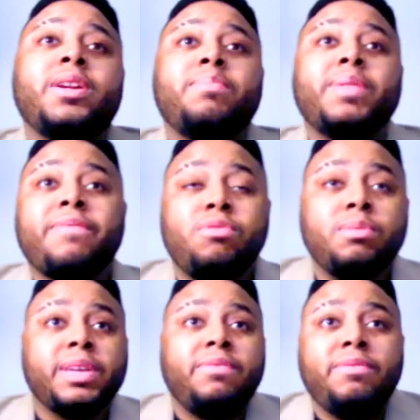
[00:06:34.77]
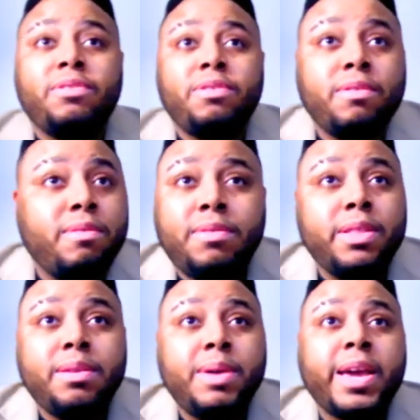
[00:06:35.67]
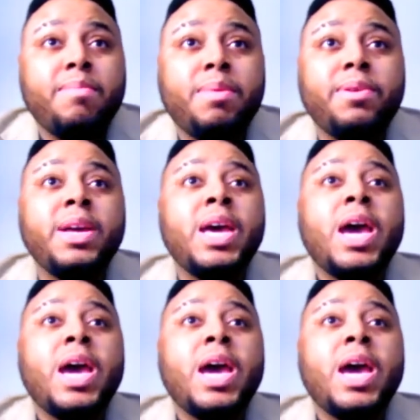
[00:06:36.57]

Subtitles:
of the platforms, like Fiverr or one of them, I can't remember.